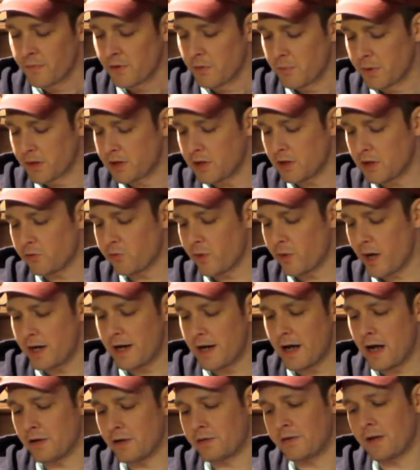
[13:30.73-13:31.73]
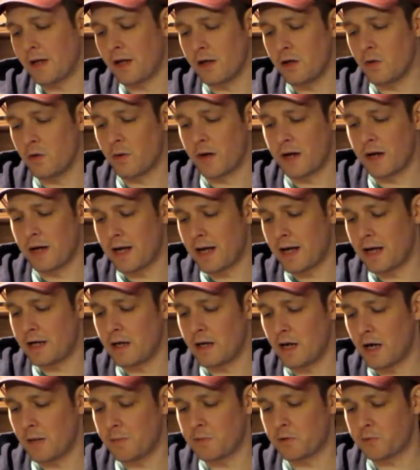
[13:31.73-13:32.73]
But this right now, I'll tell you, when I add it
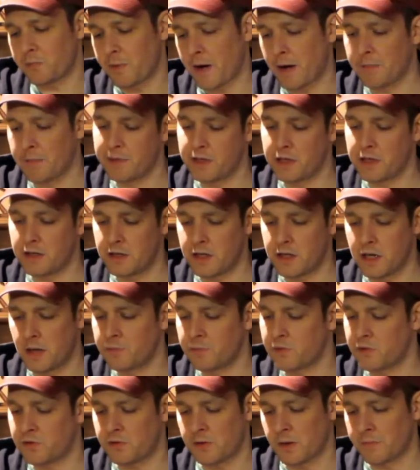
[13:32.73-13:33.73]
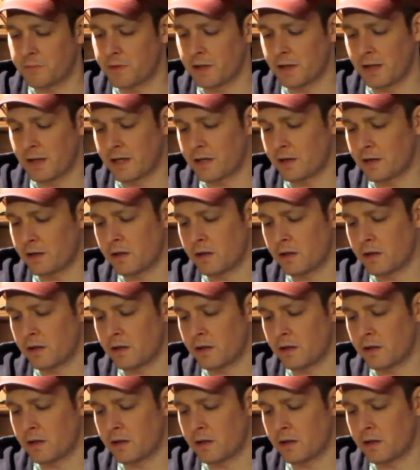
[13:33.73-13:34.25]
up, it's probably going to come to something like